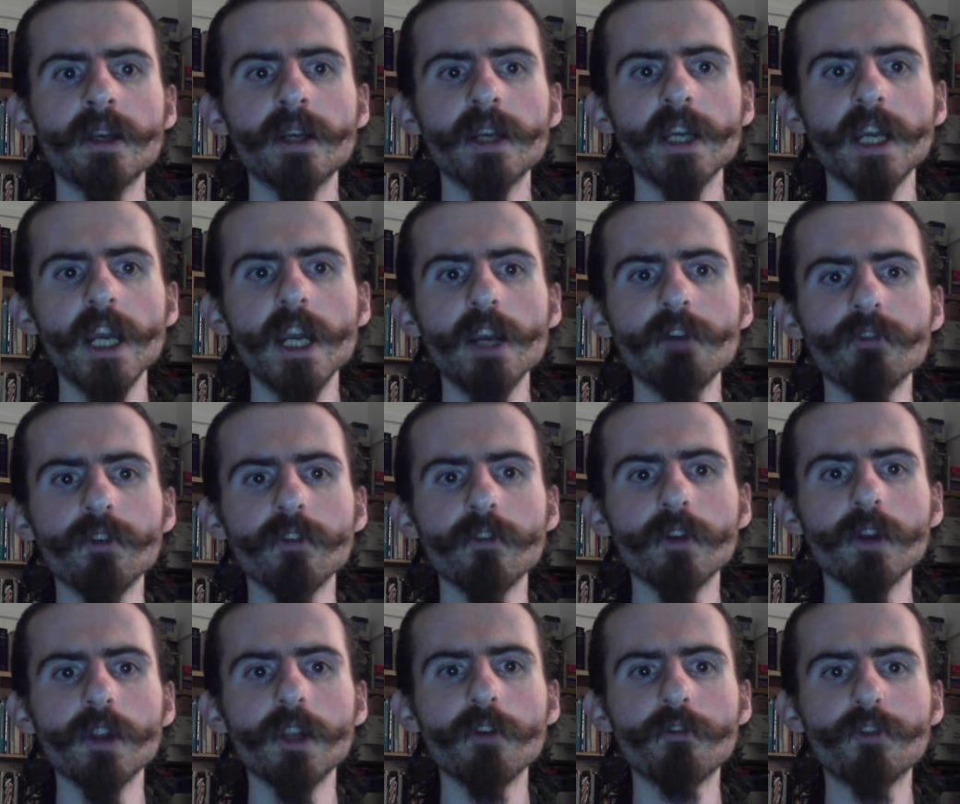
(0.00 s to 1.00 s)

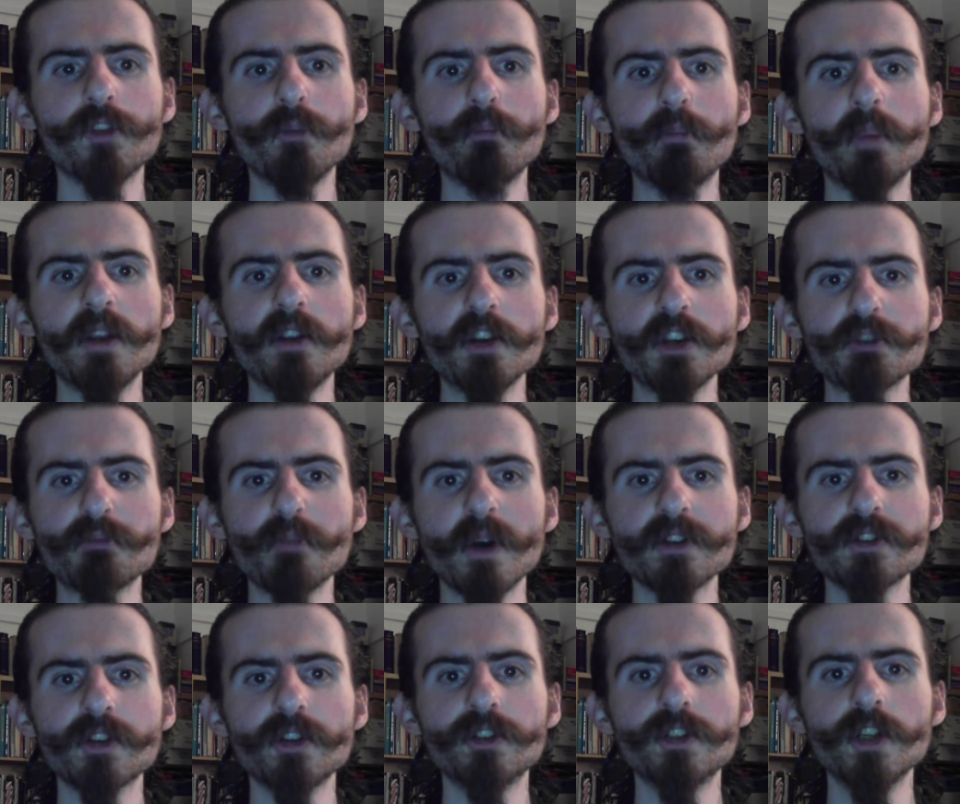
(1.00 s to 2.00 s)
even if the beatings
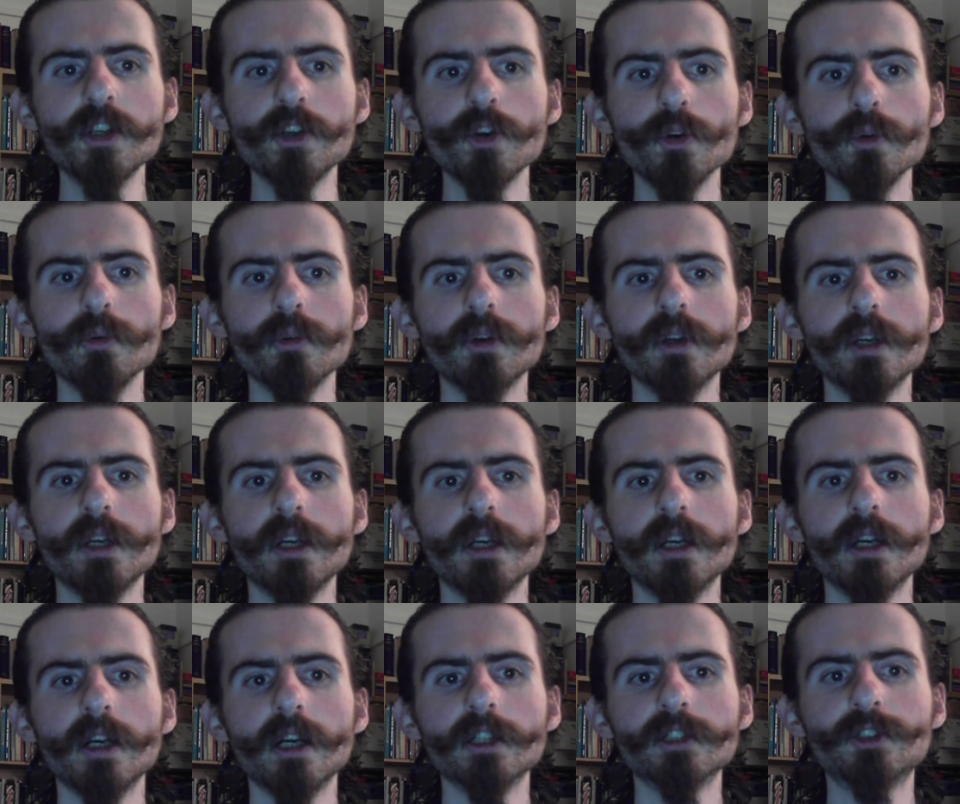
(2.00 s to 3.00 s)
must continue
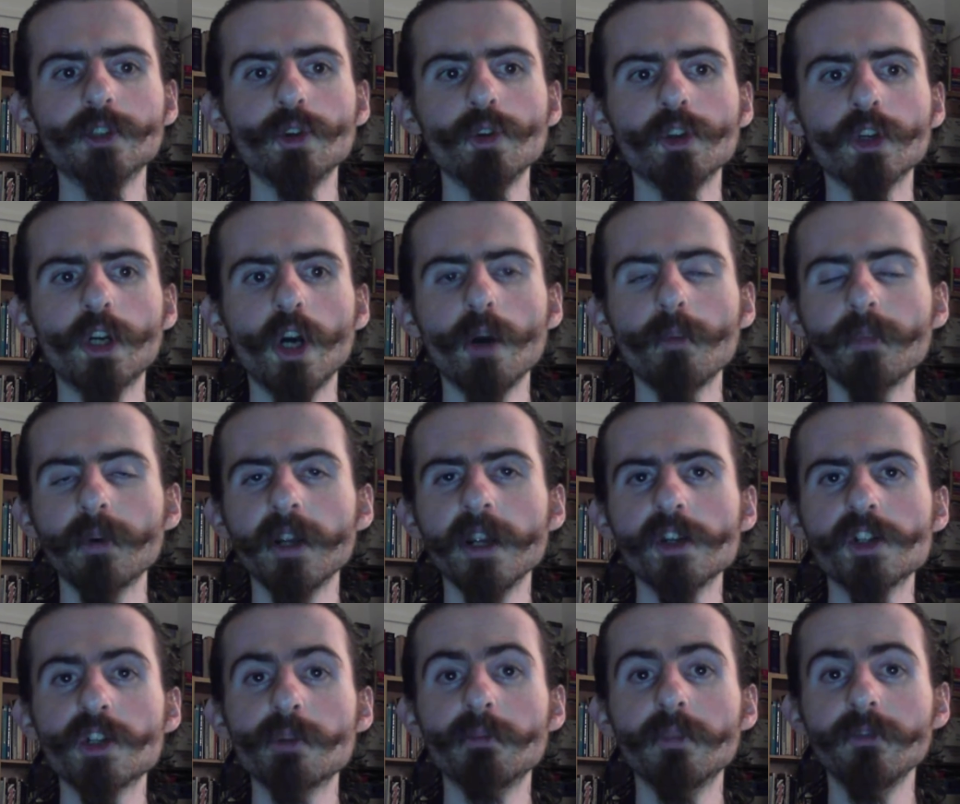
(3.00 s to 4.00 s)
until the
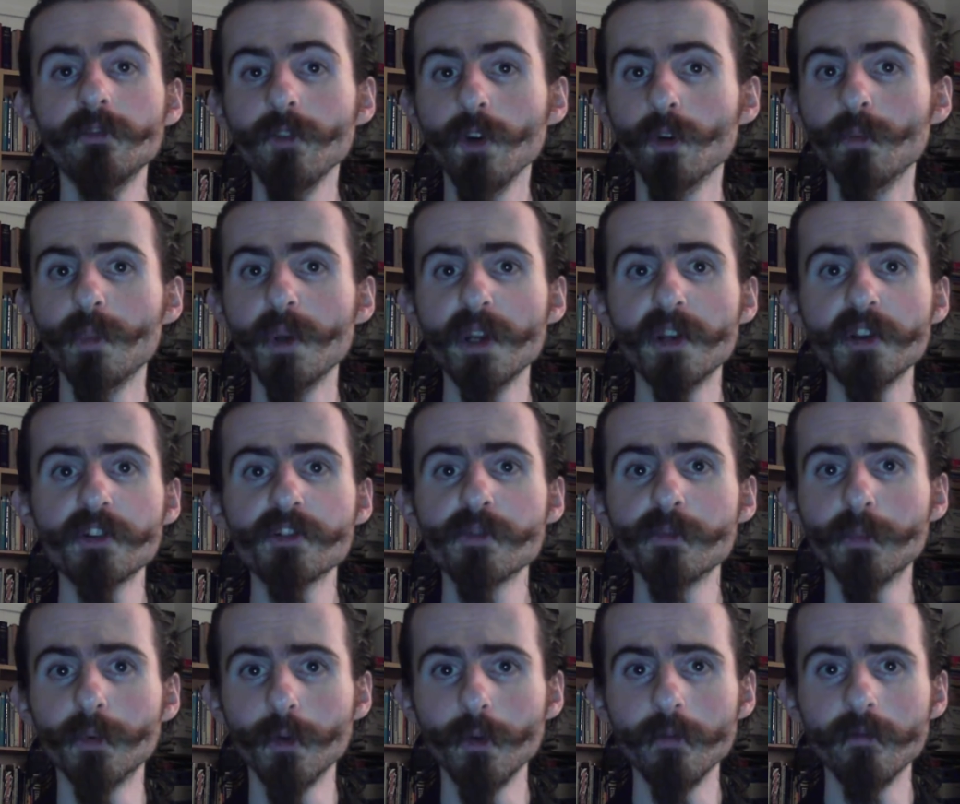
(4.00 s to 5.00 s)
comprehension before beatings
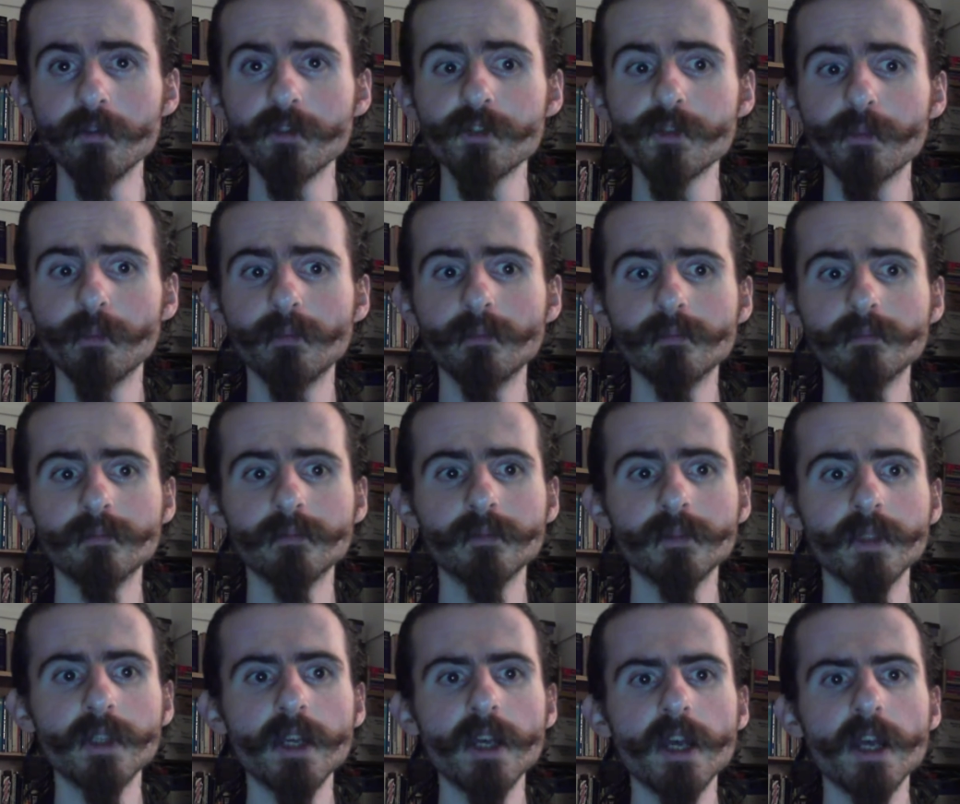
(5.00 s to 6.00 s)
improves.
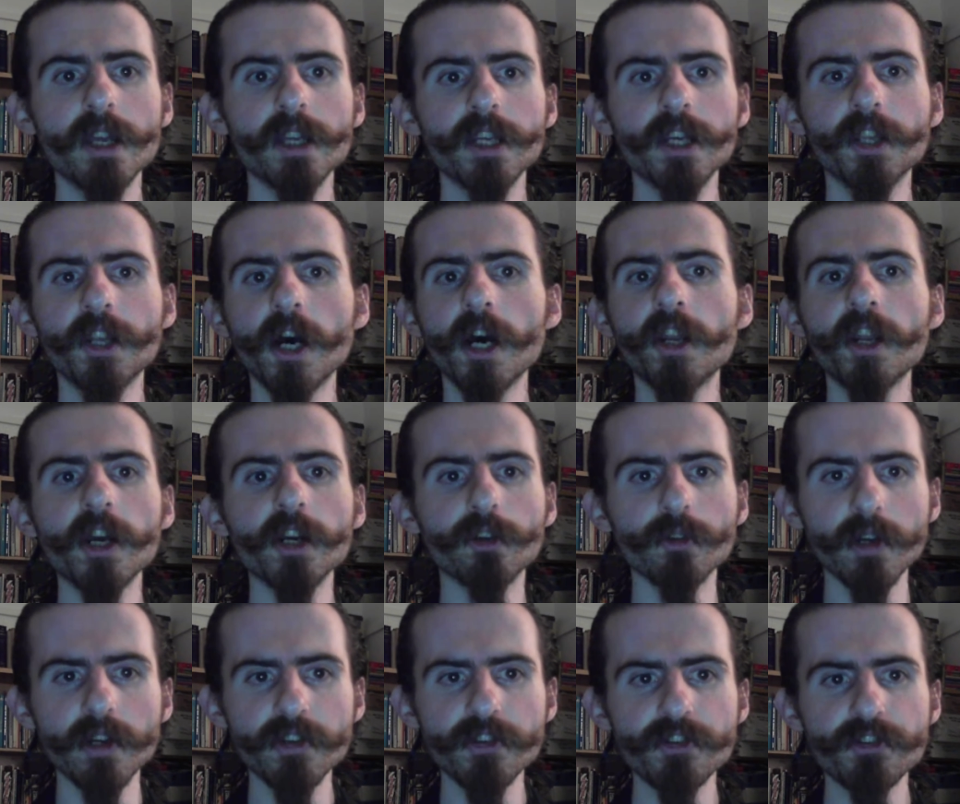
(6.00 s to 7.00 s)
Yet I
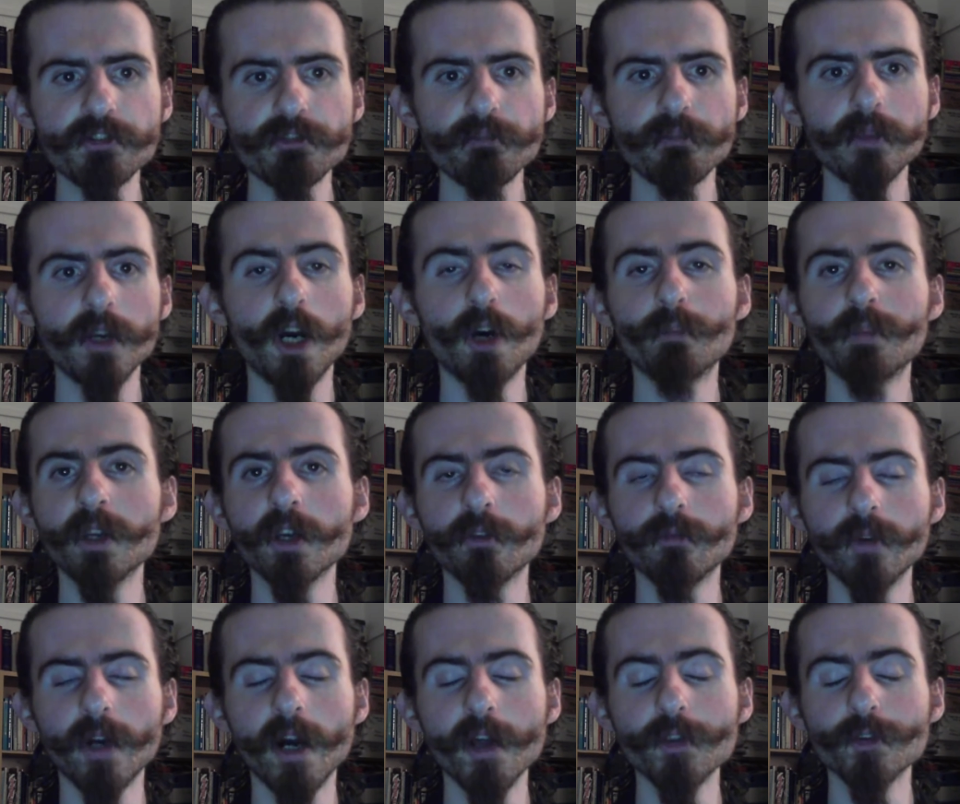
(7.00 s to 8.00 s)
digress, albeit
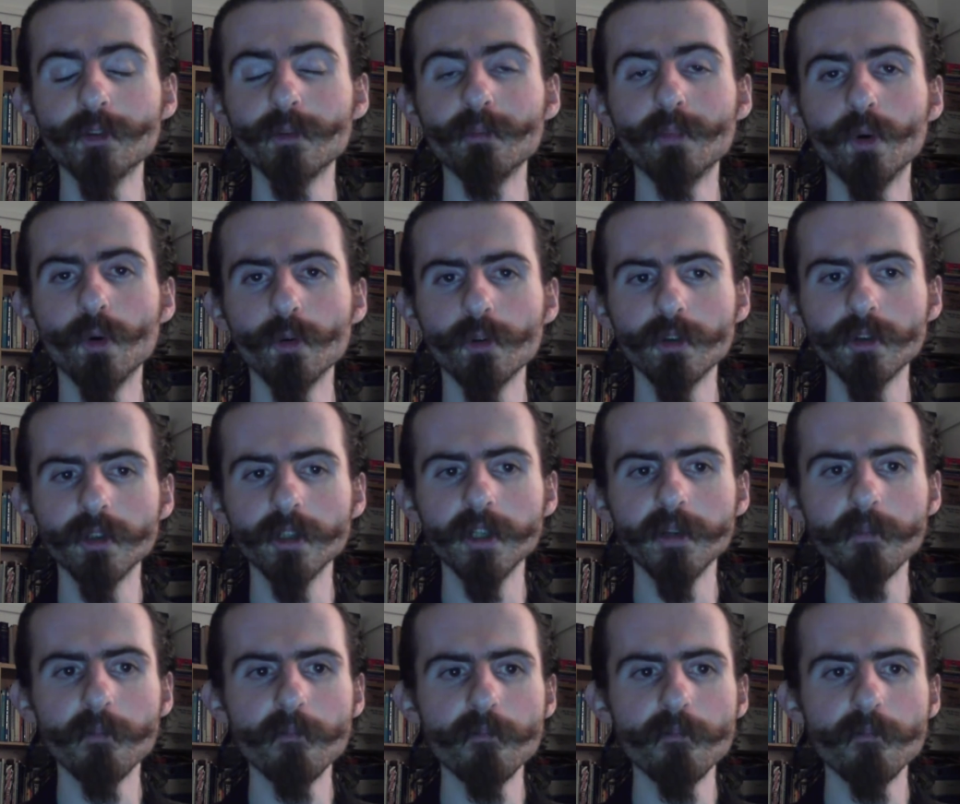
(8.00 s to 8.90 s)
rather importantly.